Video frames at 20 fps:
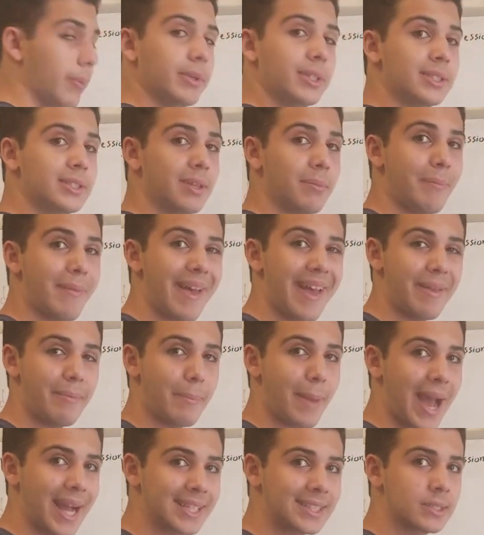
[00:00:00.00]
means the
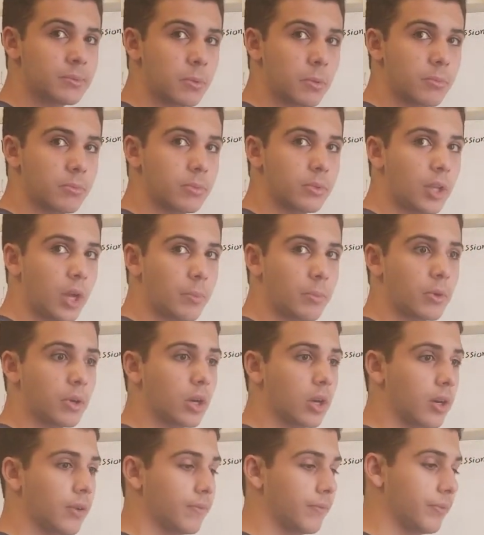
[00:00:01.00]
maximum number
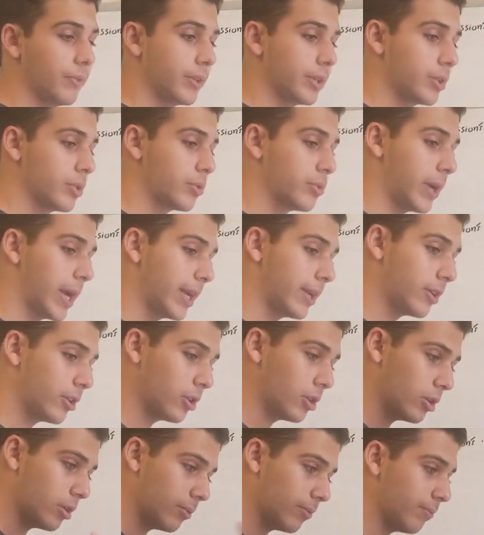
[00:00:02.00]
of the
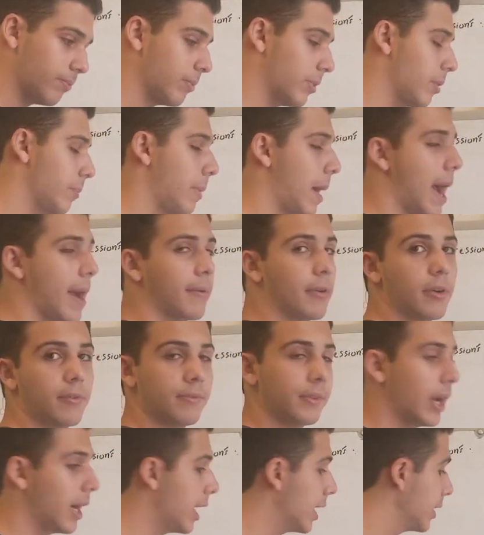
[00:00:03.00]
greater power of
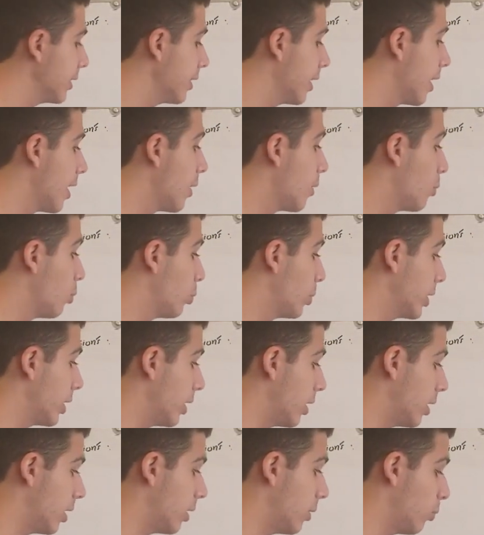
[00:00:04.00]
9.
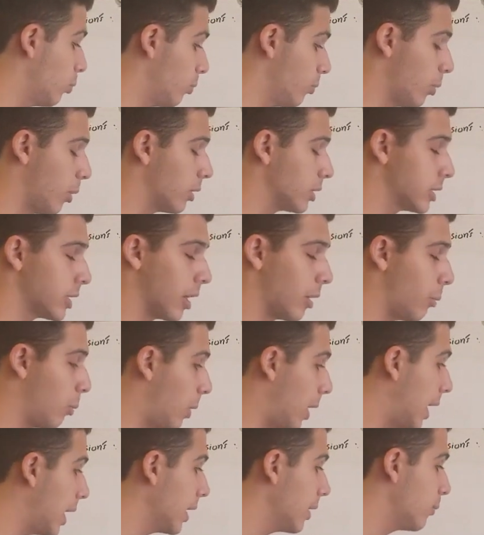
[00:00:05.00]

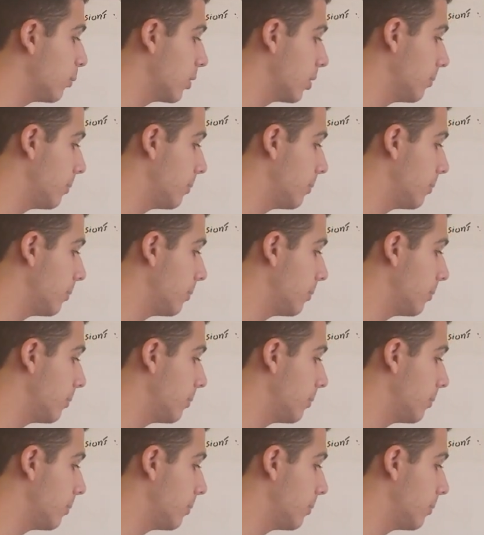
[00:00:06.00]
Y will